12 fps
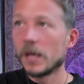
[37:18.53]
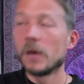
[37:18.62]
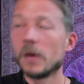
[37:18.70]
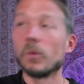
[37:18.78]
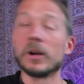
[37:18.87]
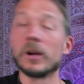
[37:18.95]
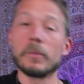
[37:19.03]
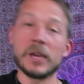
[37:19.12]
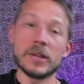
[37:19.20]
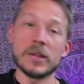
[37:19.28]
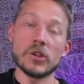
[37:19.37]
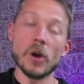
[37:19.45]
gonna
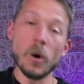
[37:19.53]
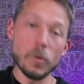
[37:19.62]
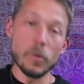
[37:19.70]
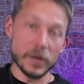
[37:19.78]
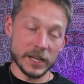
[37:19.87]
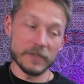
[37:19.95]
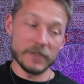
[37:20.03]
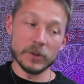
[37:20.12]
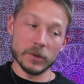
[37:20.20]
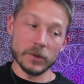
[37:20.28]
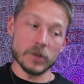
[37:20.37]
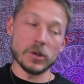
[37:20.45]
pinch open, even
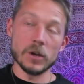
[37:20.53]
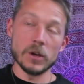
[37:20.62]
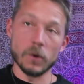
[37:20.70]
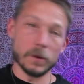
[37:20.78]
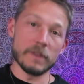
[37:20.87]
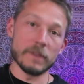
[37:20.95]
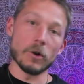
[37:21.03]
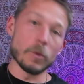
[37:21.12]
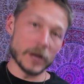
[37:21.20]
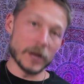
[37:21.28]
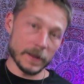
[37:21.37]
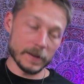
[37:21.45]
though it's a G chord. We have
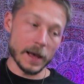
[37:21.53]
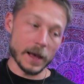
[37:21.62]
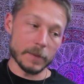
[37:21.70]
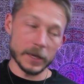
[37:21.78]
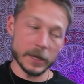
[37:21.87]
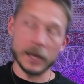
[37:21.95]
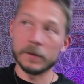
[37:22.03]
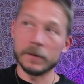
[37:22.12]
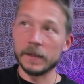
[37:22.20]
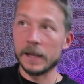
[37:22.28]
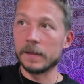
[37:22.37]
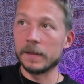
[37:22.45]
open on the top again, right?
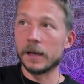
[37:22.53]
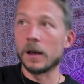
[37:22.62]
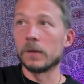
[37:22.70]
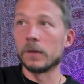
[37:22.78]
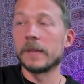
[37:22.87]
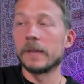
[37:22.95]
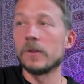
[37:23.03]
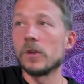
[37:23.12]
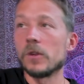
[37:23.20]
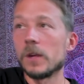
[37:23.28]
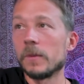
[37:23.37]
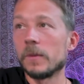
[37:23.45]
That color, we got the
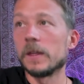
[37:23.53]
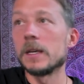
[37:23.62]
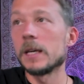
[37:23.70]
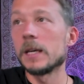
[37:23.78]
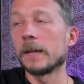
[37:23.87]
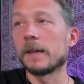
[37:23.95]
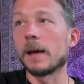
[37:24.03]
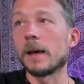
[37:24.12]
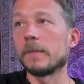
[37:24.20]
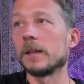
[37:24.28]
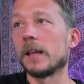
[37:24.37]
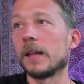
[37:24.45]
G with the E on
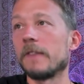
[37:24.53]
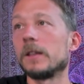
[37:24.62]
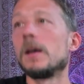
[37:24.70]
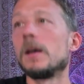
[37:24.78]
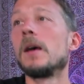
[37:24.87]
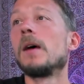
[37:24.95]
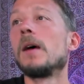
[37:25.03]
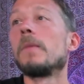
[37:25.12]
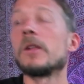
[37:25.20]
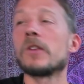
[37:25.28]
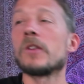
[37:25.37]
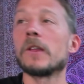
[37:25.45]
top, the 11.
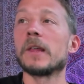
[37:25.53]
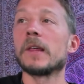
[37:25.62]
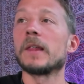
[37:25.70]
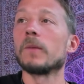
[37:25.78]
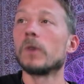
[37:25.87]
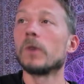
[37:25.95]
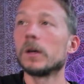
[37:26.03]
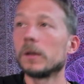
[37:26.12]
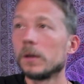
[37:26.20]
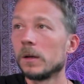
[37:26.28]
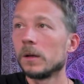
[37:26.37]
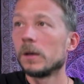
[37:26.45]
Pinching 6 and
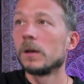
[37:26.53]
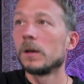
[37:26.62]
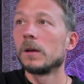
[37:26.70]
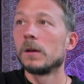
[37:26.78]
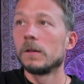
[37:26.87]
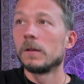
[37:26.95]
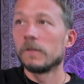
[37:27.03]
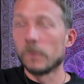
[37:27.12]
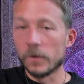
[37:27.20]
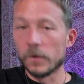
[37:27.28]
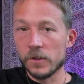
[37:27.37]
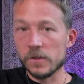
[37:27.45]
1,
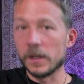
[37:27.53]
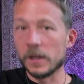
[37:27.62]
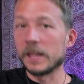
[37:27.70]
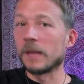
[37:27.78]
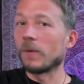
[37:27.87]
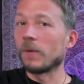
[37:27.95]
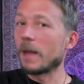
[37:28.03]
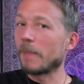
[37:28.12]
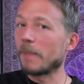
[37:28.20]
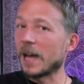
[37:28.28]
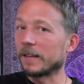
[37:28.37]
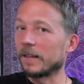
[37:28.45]
fourth string, and then right
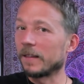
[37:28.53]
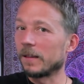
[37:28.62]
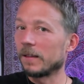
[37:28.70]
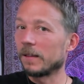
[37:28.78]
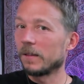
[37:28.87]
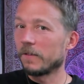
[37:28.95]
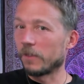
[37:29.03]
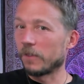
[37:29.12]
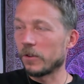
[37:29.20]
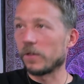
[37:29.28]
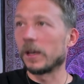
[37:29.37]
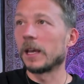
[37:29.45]
back to the
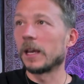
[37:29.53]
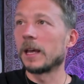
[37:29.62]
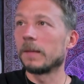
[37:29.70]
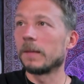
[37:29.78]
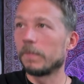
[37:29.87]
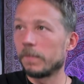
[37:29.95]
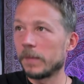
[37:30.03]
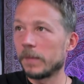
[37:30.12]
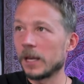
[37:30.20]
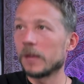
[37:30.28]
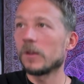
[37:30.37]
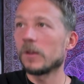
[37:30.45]
first string again.
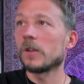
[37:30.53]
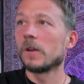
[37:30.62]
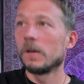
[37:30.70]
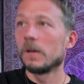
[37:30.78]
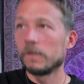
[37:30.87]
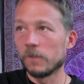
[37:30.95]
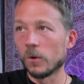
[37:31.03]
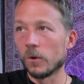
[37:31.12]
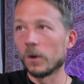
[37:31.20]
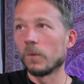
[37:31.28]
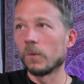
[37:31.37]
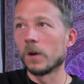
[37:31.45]
Pinch, 4,
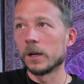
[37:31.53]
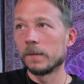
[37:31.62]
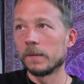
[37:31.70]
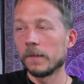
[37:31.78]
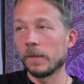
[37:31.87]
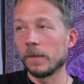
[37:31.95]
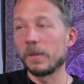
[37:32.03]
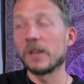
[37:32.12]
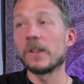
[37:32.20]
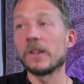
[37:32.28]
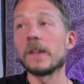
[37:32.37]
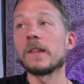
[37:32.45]
1. So
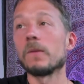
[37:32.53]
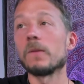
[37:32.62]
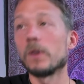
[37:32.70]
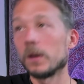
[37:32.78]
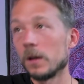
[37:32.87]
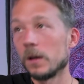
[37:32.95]
pinch 6 and 1,